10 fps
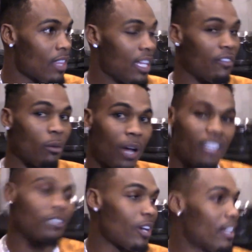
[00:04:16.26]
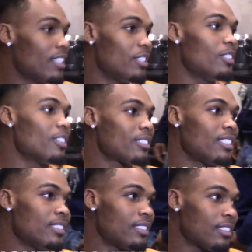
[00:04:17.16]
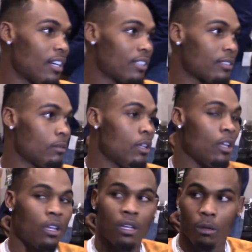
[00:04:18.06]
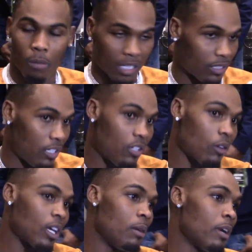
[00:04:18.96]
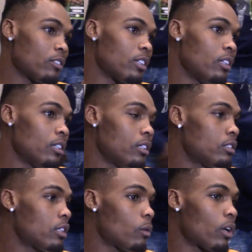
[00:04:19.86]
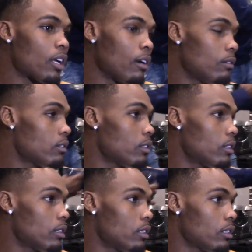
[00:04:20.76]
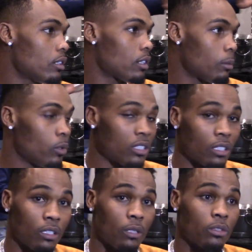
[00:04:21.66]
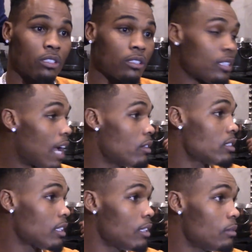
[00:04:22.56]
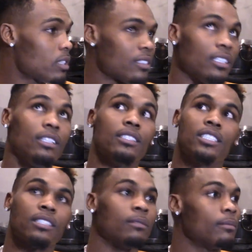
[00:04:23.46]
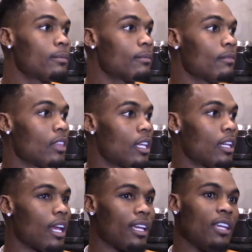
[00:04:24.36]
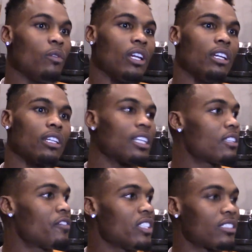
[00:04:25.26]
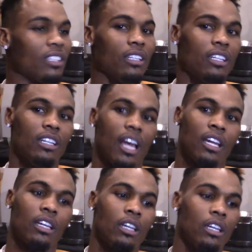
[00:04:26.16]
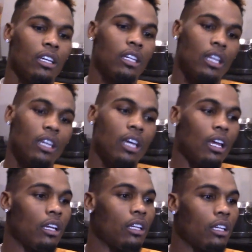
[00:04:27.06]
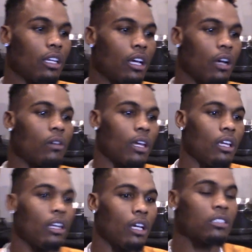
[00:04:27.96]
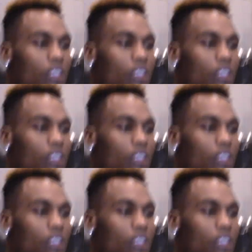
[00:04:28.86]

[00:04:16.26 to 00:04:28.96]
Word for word: And if a boxing writer can do those things, it's awesome. Boxing Ego came out to the workout a couple weeks ago, and it was astounding to him to see the gym. And like he really looked at the facility like, dang, I see